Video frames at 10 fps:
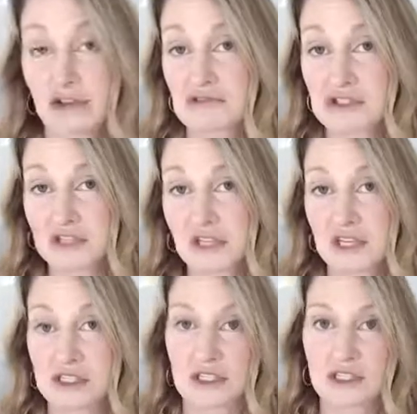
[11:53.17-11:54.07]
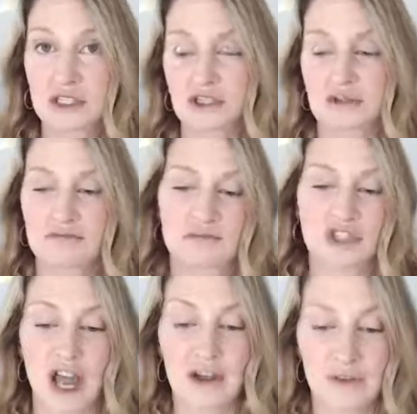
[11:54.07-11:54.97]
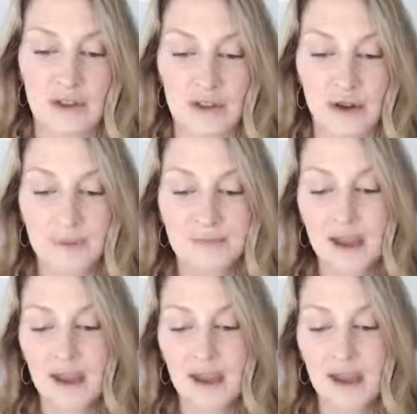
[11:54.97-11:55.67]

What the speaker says: just in case it doesn't jive with you.